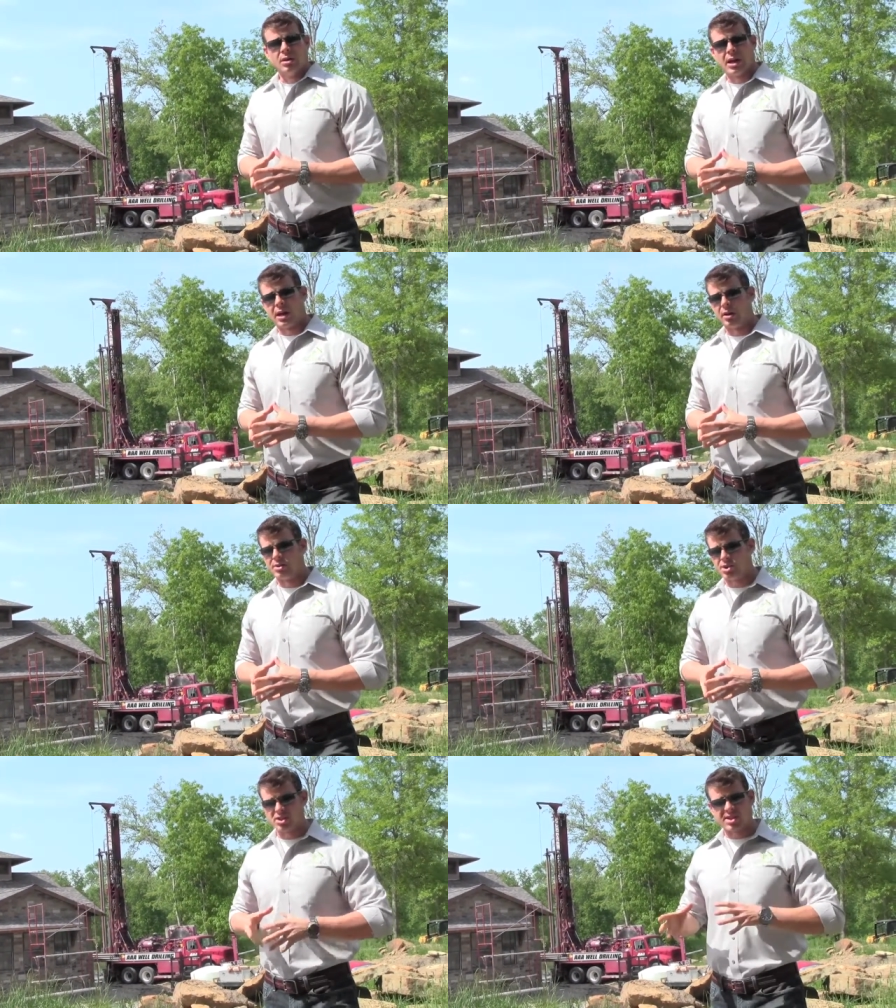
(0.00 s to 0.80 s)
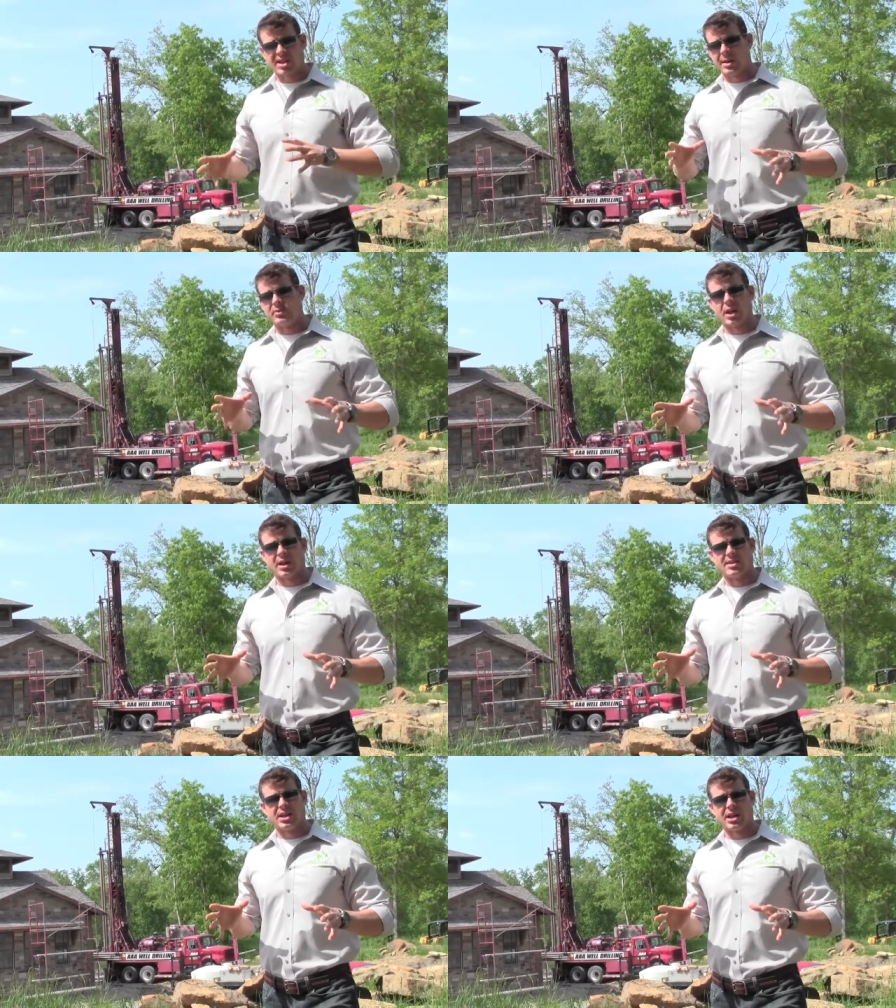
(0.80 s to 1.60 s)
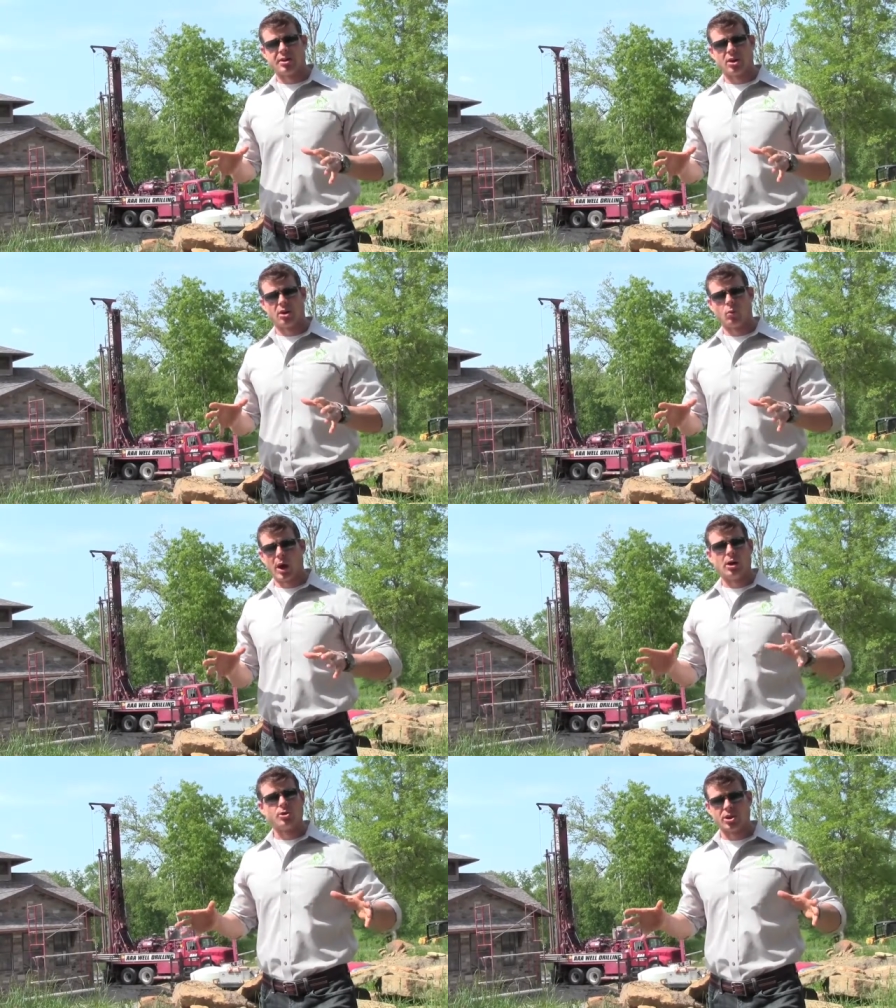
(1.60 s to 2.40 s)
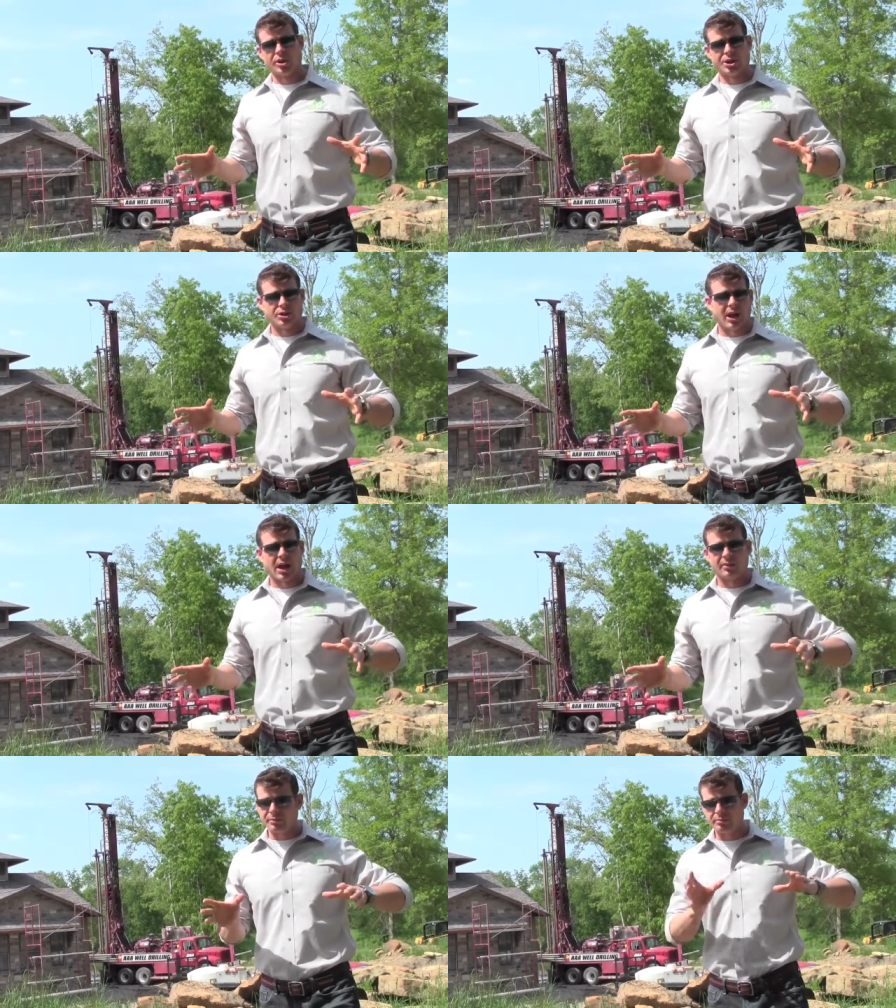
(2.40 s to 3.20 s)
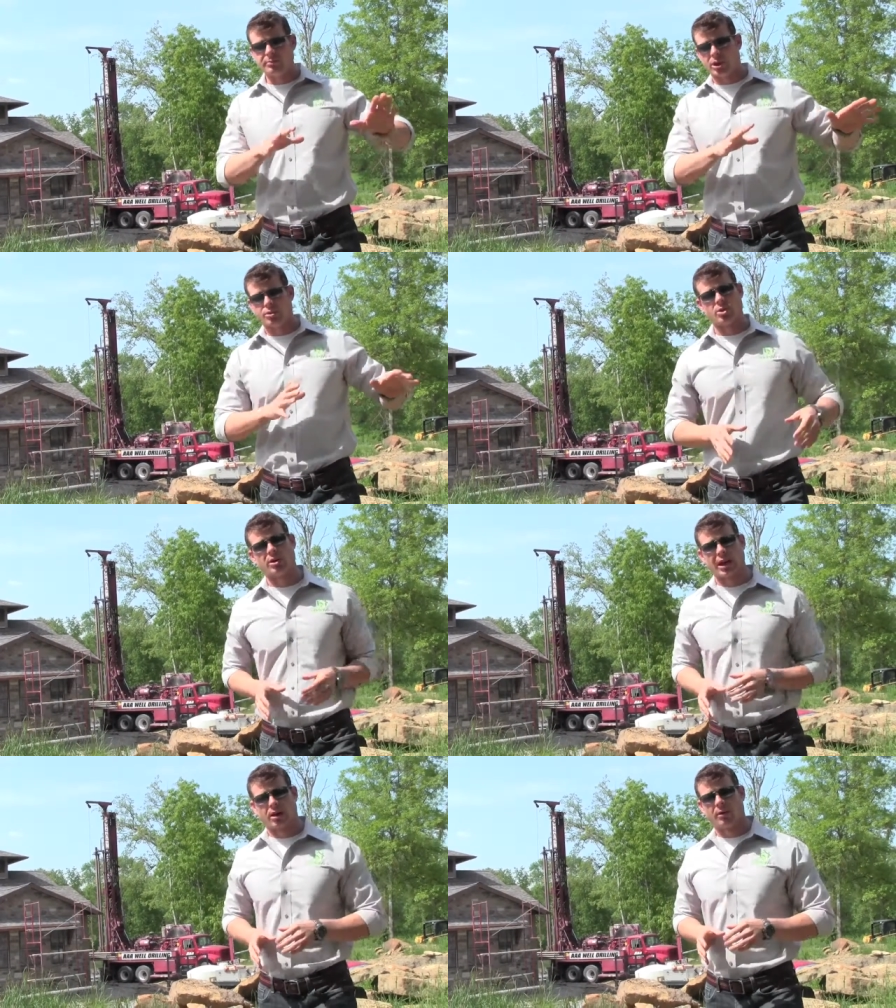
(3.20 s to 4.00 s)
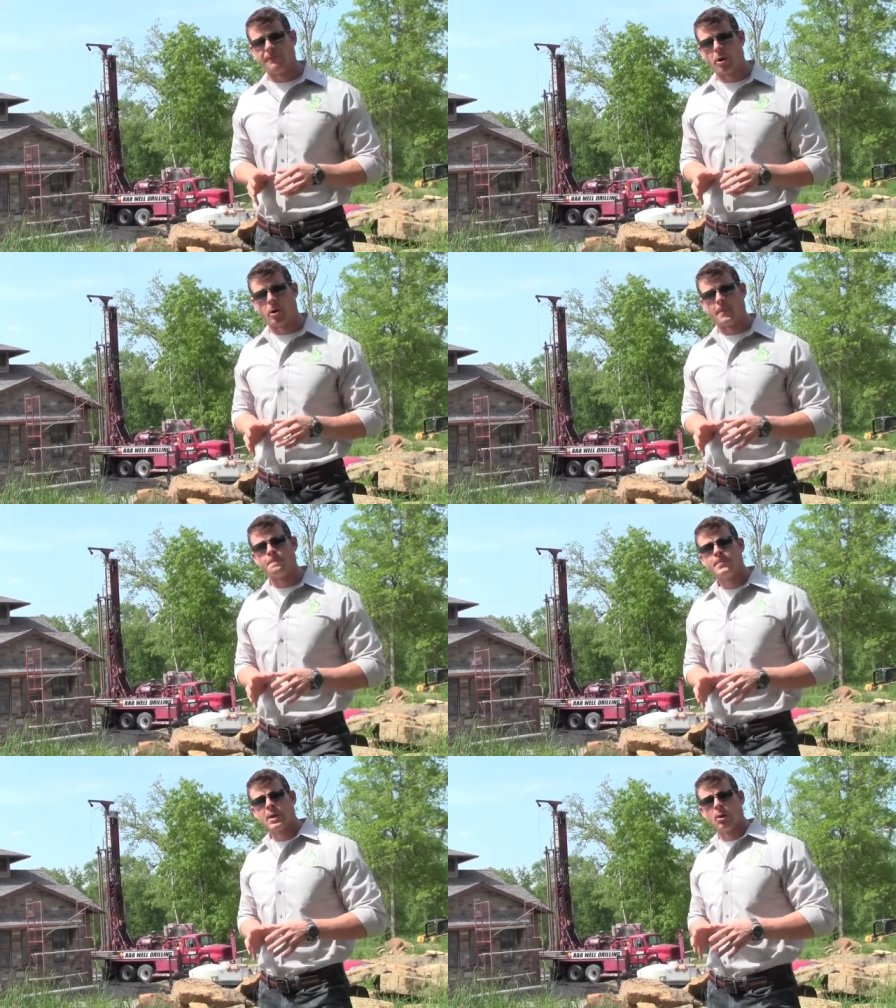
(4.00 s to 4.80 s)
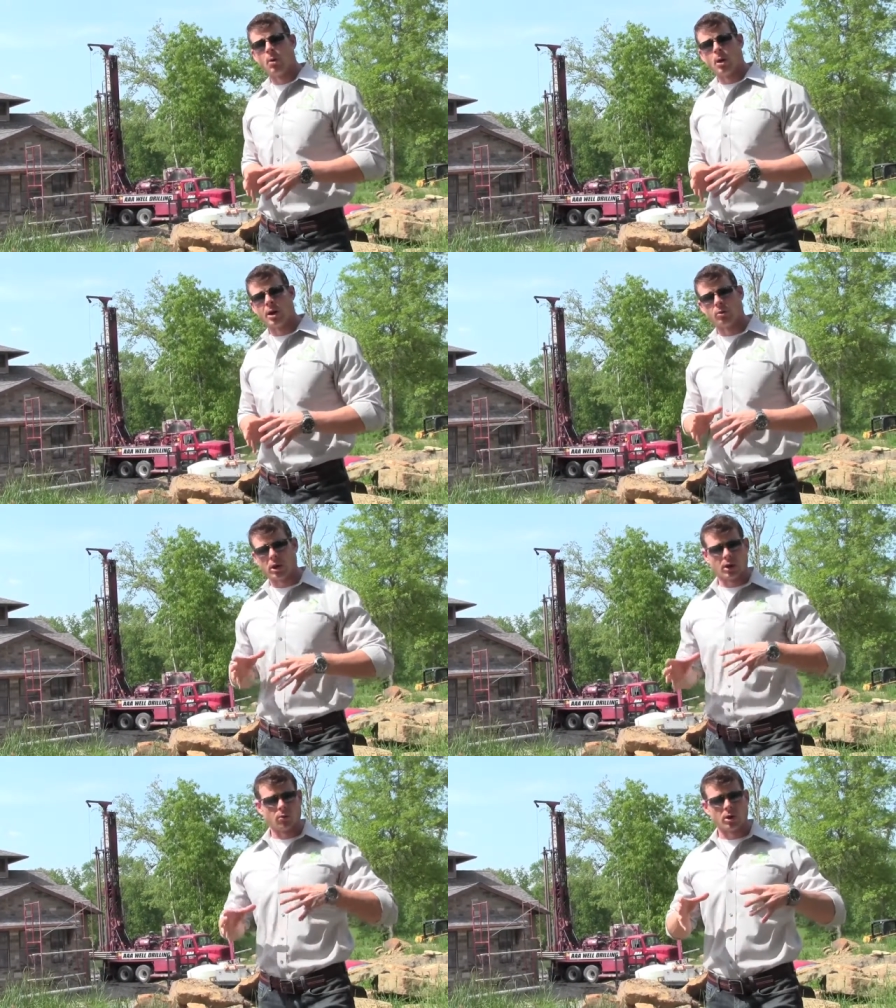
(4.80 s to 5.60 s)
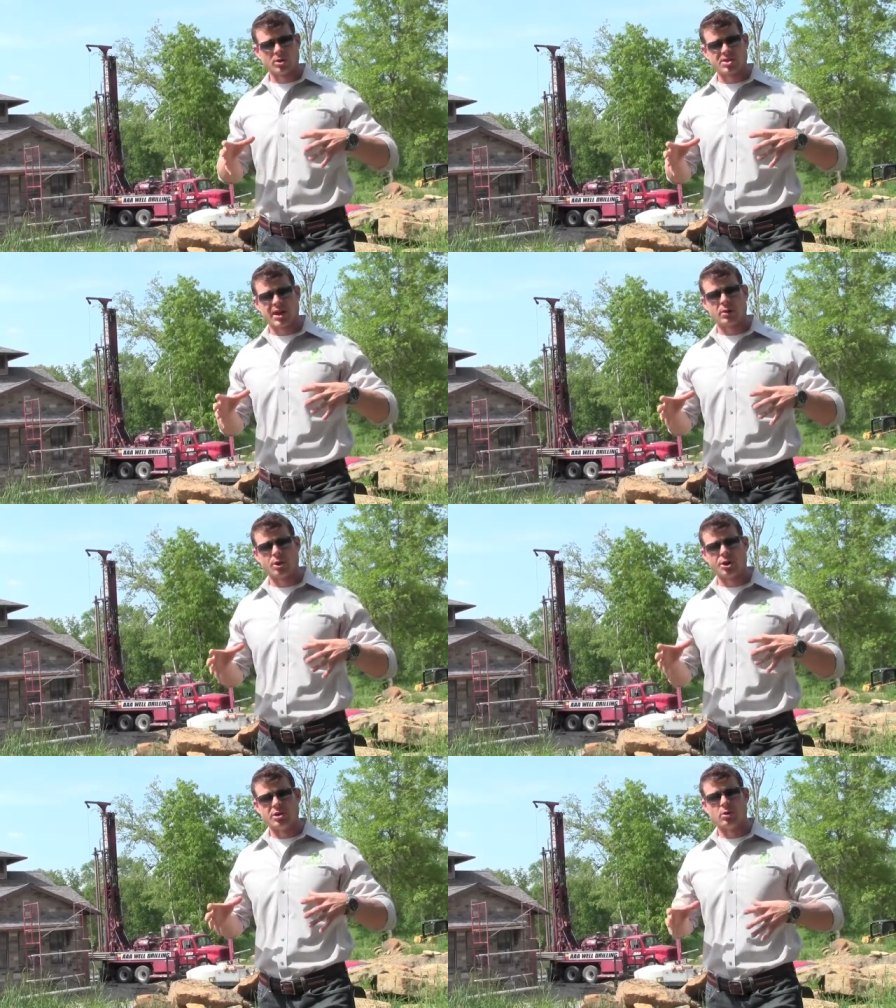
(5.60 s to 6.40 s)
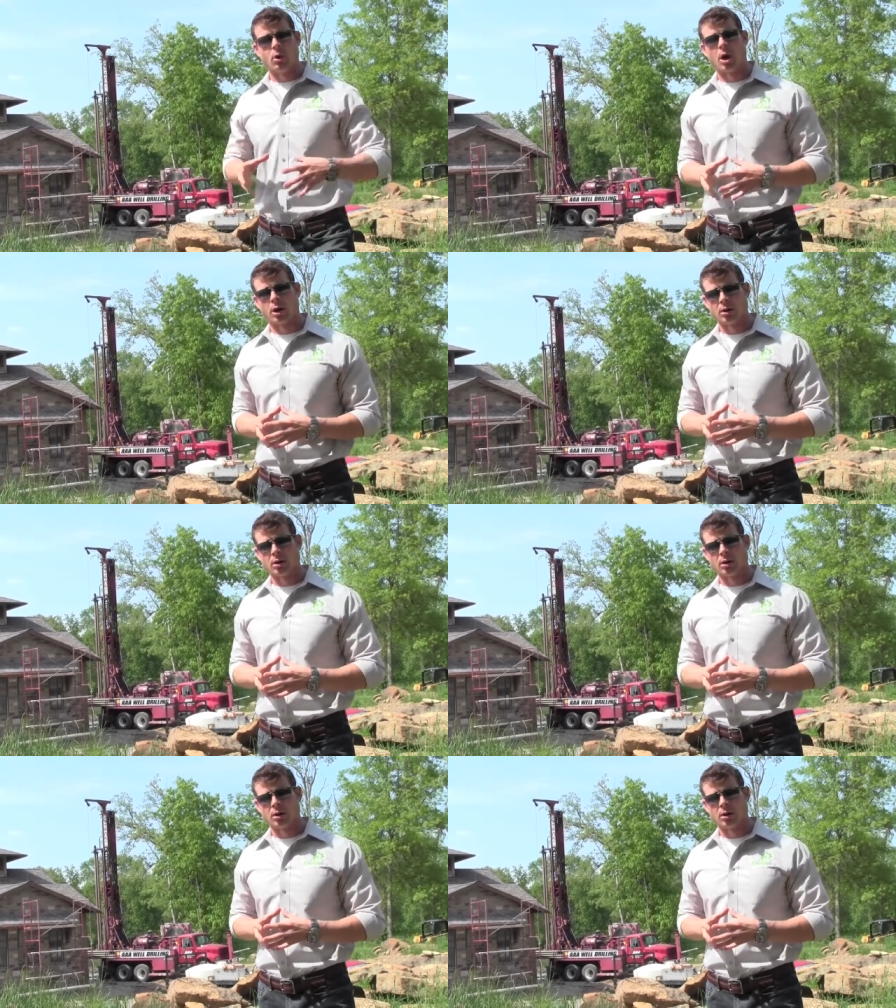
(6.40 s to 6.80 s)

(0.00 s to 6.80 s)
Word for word: Now, it's just the same thing as any other well drill you have you know, drilled out on a farm or in a, in a rural setting where you need water.